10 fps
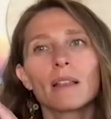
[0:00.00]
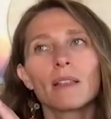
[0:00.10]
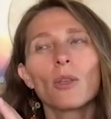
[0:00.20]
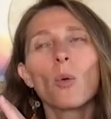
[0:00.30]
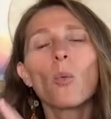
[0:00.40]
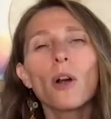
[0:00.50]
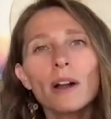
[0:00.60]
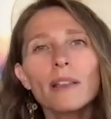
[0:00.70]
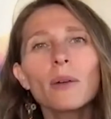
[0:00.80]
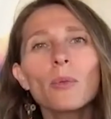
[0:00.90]
the
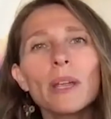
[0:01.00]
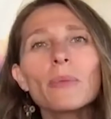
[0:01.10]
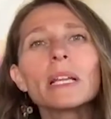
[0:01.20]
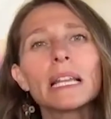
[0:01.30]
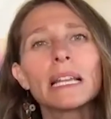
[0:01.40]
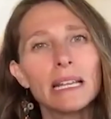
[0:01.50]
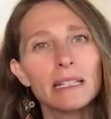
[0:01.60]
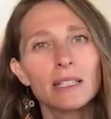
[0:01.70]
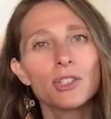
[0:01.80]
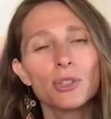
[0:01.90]
work that we really
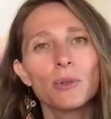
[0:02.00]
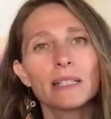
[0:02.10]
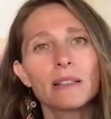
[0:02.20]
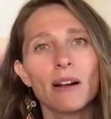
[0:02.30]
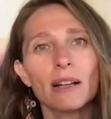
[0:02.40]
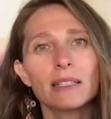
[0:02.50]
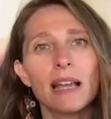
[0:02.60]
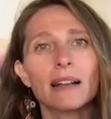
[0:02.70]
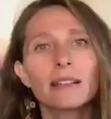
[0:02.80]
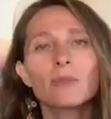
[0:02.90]
need to do as
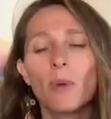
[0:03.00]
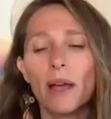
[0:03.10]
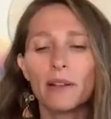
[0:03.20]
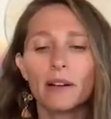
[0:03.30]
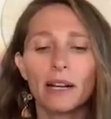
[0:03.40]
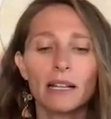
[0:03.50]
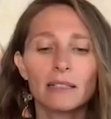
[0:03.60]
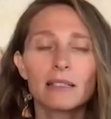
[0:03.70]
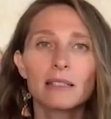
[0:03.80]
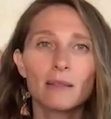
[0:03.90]
architects, whether
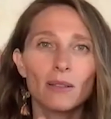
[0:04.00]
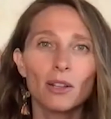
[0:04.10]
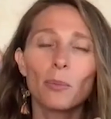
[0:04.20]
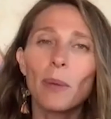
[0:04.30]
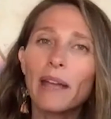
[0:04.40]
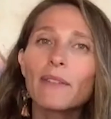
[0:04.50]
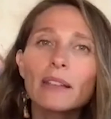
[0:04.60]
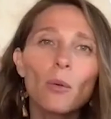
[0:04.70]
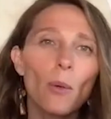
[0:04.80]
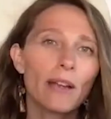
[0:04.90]
it's, paving
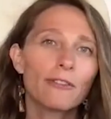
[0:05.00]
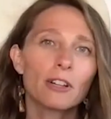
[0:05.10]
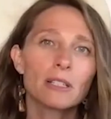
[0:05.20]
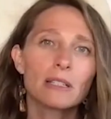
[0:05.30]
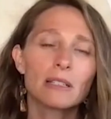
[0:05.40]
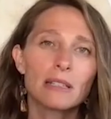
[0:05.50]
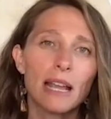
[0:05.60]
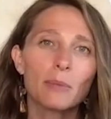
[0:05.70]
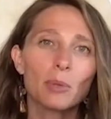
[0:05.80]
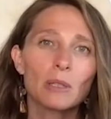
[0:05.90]
the way for
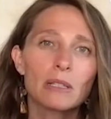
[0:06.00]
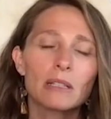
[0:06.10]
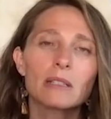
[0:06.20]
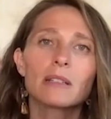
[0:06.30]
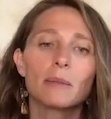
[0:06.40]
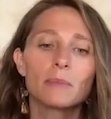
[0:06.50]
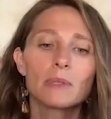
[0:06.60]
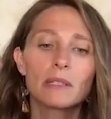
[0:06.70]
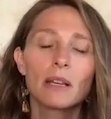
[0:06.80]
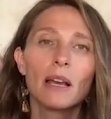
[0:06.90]
sustainable
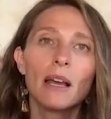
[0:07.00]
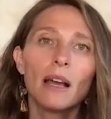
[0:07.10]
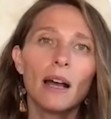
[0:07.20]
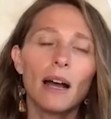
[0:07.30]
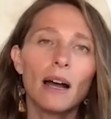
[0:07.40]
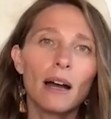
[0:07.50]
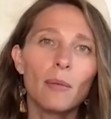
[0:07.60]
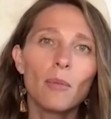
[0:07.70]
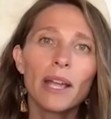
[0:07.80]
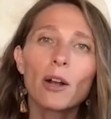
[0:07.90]
systems,
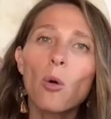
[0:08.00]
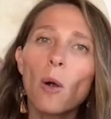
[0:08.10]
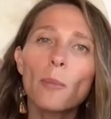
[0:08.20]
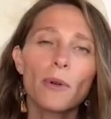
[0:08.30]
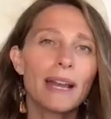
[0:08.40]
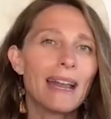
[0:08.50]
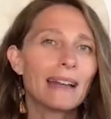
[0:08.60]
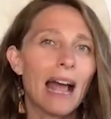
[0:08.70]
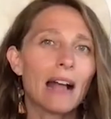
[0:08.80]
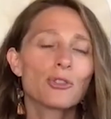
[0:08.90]
incorporating
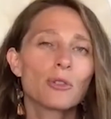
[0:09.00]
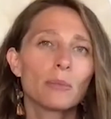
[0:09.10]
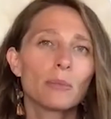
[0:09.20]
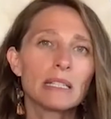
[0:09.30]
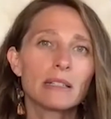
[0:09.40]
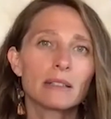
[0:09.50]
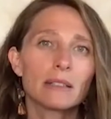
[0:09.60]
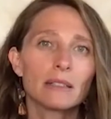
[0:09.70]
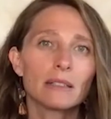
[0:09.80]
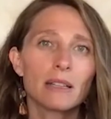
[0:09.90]
natural
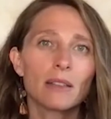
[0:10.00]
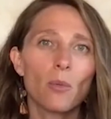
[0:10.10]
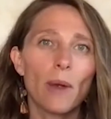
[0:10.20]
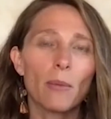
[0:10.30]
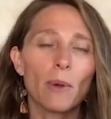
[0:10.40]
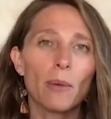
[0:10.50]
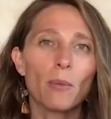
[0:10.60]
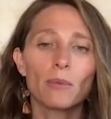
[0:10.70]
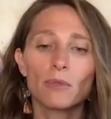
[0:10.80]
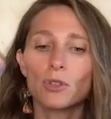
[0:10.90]
materials in the way we
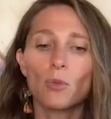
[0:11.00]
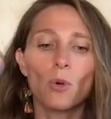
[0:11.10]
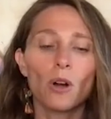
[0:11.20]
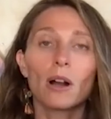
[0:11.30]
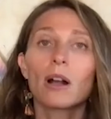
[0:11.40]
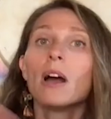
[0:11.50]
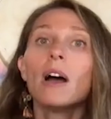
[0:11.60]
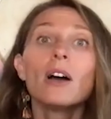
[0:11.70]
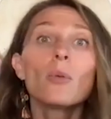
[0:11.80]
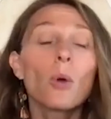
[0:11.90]
work,
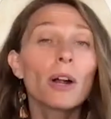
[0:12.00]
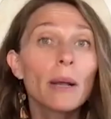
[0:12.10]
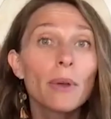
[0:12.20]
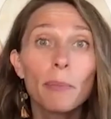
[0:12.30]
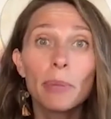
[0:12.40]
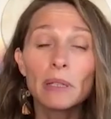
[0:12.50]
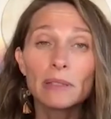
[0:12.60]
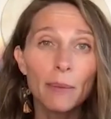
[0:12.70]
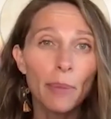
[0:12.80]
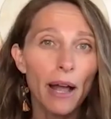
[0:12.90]
working with
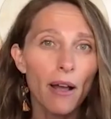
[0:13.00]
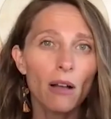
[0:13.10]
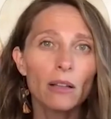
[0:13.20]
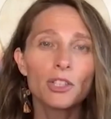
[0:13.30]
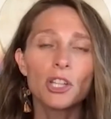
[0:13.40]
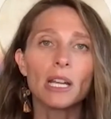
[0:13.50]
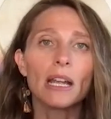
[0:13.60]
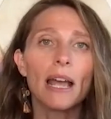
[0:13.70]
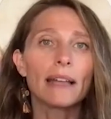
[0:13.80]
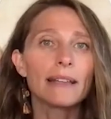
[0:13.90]
building
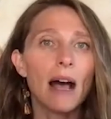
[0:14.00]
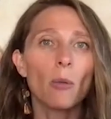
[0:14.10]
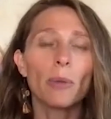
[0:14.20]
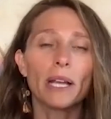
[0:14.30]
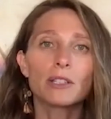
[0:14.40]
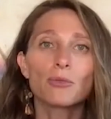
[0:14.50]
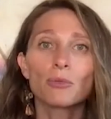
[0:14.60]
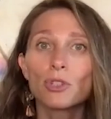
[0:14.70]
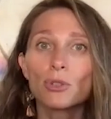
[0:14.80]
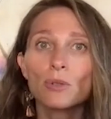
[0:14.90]
biology and helping to
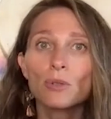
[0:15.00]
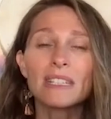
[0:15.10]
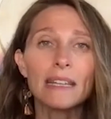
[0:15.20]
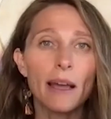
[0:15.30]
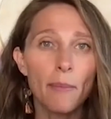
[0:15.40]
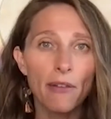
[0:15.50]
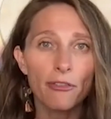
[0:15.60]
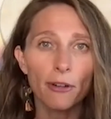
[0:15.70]
reduce EMF